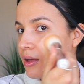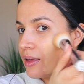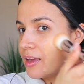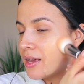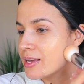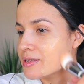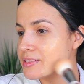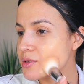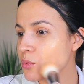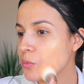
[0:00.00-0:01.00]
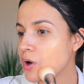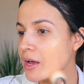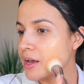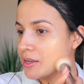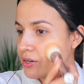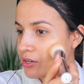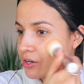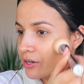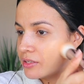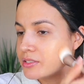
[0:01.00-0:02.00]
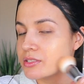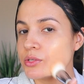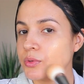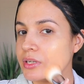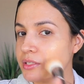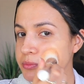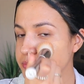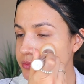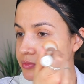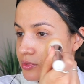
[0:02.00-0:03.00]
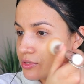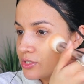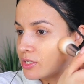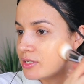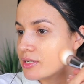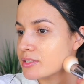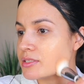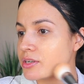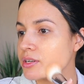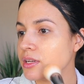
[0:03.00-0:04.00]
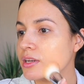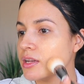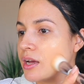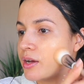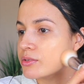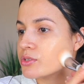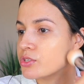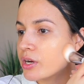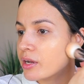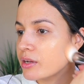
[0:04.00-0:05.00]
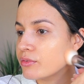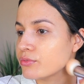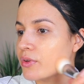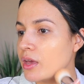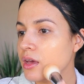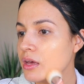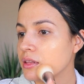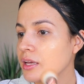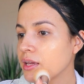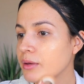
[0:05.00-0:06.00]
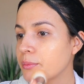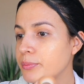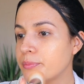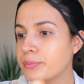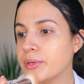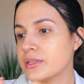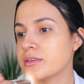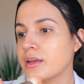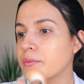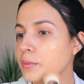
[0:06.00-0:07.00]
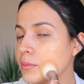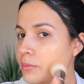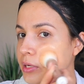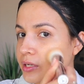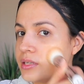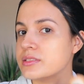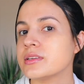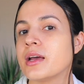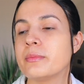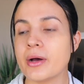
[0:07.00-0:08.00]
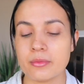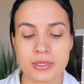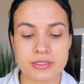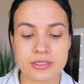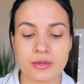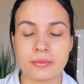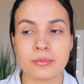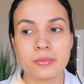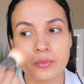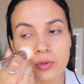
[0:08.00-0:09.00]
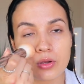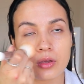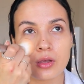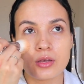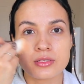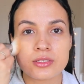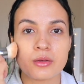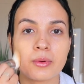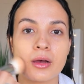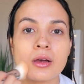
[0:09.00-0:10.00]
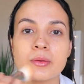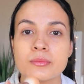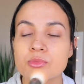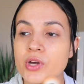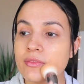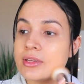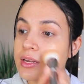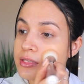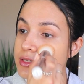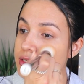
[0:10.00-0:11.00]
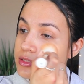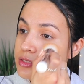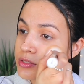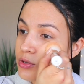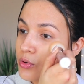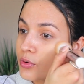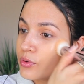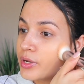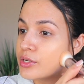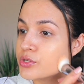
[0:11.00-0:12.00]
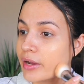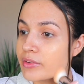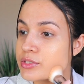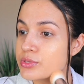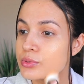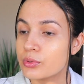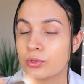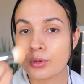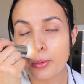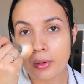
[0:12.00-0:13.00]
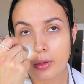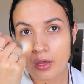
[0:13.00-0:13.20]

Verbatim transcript: guess what your girl is doing? She is learning how to drive. Like big time because I bought me some some um, driving lessons. So in driving school,